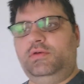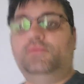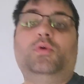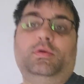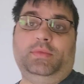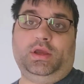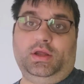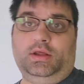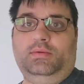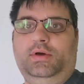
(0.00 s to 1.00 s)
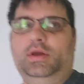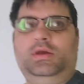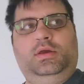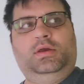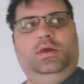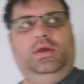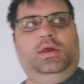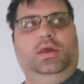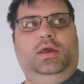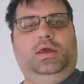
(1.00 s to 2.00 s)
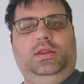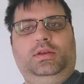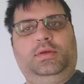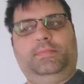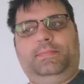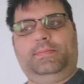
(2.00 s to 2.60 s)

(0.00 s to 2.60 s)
for me anyway, and